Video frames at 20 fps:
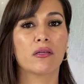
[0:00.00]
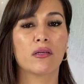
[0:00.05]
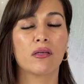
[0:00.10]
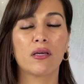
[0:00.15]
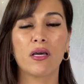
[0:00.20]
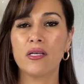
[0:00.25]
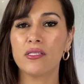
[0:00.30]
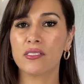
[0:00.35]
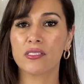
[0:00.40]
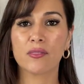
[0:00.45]

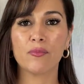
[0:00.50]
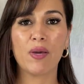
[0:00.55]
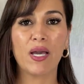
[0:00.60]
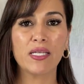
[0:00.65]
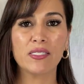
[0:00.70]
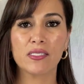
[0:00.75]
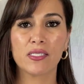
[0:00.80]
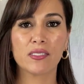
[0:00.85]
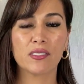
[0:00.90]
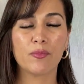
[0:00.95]

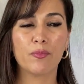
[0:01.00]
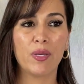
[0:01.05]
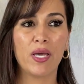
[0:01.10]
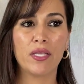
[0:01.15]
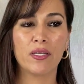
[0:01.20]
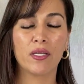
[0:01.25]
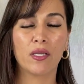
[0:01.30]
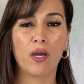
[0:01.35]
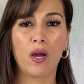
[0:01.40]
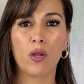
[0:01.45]
customize it
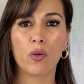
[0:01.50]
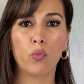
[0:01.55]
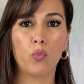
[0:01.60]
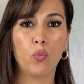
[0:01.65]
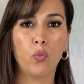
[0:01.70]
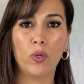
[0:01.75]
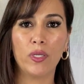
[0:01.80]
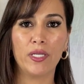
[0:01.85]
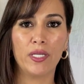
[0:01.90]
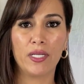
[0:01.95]
depending
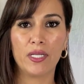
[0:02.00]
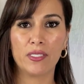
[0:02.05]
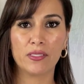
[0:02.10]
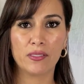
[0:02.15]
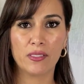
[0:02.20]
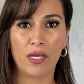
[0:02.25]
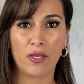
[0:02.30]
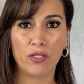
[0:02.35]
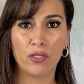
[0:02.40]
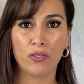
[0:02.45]
on what it is
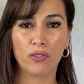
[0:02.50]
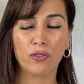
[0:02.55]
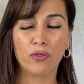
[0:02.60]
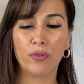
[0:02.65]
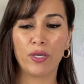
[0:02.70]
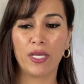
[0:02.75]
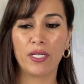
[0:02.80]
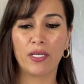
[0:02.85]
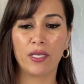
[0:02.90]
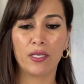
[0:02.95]
that you're
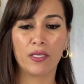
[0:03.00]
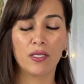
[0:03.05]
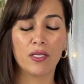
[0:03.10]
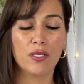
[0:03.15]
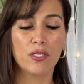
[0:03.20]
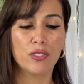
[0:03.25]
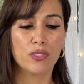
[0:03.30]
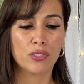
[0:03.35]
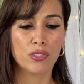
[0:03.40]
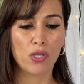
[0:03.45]
creating.
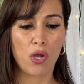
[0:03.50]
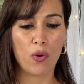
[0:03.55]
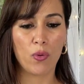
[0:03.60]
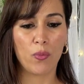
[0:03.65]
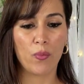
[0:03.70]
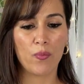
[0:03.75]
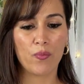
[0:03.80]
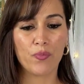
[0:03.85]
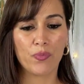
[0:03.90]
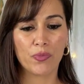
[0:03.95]

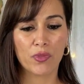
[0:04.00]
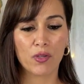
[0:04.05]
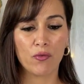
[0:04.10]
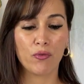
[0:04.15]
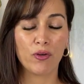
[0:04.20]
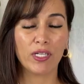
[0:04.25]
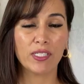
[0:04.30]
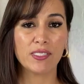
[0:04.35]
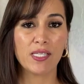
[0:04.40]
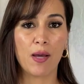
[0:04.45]
So,
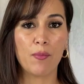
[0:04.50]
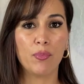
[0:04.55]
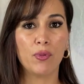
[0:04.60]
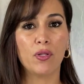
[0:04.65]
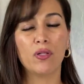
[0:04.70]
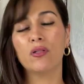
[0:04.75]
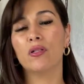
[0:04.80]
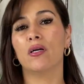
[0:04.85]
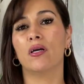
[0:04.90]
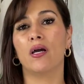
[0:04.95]
for
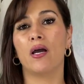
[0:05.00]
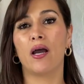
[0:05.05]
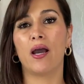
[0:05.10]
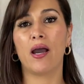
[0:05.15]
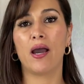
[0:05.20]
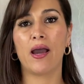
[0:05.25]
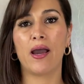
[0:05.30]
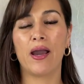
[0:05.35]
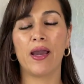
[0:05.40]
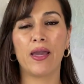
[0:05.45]
example,
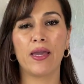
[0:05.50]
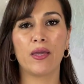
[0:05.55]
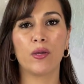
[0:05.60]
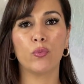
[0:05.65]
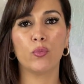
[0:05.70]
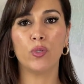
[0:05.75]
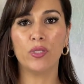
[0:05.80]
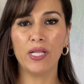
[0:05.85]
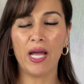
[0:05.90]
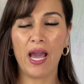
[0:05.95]
I
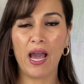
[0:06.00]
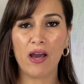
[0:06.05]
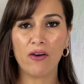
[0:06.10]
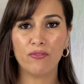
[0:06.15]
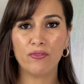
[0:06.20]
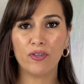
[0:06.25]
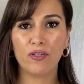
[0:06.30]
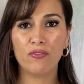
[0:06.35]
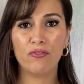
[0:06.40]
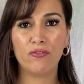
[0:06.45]
will
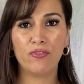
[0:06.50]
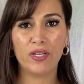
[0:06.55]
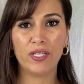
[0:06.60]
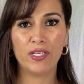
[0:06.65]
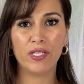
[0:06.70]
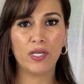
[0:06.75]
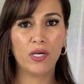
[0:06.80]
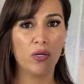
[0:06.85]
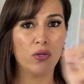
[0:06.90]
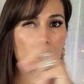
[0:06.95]
have a
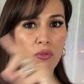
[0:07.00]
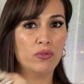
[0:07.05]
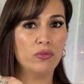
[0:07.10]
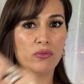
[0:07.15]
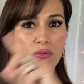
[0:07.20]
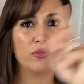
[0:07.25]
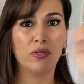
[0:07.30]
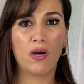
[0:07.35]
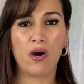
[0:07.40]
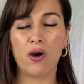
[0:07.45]
video
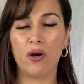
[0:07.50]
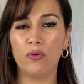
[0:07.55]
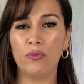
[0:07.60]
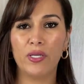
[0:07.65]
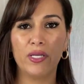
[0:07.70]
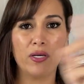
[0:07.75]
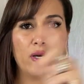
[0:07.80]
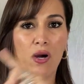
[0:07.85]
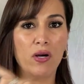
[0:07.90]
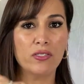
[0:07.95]

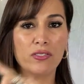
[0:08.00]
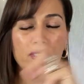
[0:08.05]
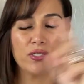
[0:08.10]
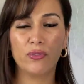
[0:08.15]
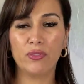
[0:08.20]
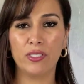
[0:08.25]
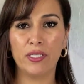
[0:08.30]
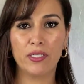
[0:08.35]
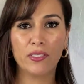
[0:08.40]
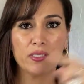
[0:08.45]

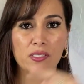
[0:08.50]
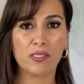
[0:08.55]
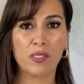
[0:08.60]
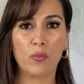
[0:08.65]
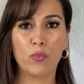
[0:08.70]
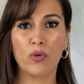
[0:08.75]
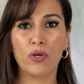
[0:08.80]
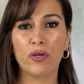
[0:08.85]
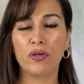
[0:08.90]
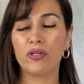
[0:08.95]
also linked
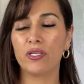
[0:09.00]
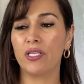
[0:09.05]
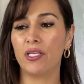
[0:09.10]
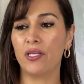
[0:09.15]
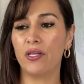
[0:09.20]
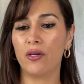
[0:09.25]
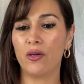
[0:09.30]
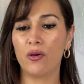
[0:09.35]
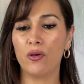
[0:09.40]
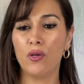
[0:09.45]
somewhere
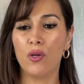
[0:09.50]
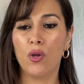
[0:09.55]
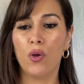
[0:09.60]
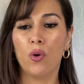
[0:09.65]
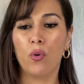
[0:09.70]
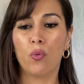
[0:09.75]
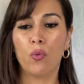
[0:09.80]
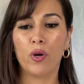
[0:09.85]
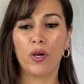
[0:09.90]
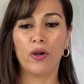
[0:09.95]
here
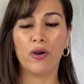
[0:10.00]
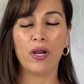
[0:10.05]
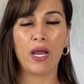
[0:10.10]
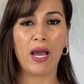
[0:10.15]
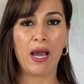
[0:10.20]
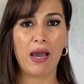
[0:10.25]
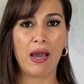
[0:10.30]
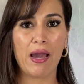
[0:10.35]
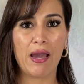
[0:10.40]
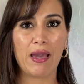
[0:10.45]
where
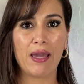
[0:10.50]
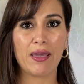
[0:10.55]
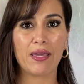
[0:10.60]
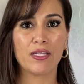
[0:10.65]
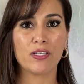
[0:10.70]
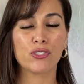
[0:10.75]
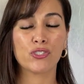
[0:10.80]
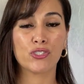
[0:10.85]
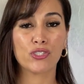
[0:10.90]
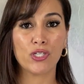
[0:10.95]

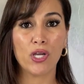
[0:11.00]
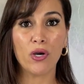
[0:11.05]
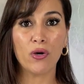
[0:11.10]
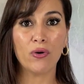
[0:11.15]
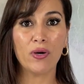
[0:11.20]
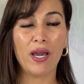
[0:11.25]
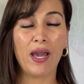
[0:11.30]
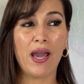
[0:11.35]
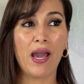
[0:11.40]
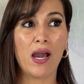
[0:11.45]
I
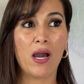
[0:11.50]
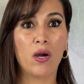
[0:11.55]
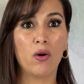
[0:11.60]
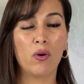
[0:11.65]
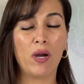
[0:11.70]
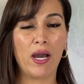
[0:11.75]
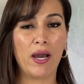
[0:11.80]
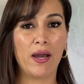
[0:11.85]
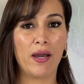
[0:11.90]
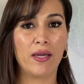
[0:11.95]
show
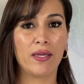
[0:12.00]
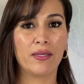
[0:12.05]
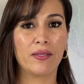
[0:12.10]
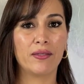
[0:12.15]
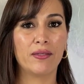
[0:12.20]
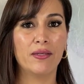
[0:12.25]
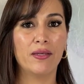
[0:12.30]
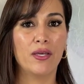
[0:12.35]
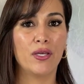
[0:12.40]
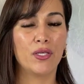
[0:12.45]
how I
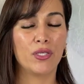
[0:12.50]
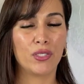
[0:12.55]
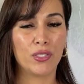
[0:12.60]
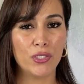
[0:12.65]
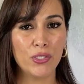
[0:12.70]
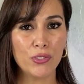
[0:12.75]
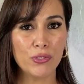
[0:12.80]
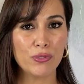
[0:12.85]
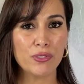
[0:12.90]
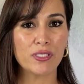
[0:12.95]

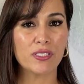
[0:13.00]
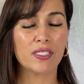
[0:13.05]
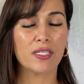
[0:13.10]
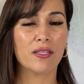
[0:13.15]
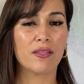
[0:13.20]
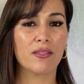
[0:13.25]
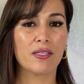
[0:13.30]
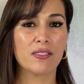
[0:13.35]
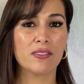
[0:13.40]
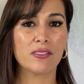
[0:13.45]
used
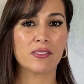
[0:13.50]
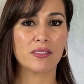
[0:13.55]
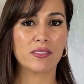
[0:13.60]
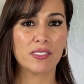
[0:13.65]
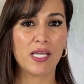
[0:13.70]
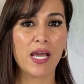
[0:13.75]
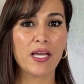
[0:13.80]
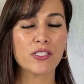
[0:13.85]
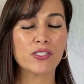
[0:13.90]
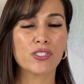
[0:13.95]
this
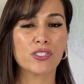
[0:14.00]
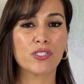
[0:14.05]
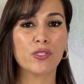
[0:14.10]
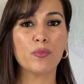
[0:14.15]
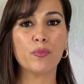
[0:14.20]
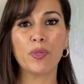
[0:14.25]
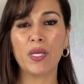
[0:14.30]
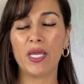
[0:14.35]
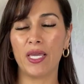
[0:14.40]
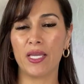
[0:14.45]
texture
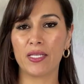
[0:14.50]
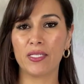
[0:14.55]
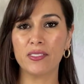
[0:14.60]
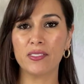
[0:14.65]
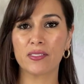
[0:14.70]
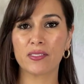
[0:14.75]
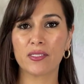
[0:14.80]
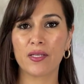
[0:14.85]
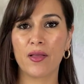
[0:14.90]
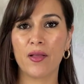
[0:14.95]

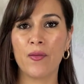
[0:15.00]
paste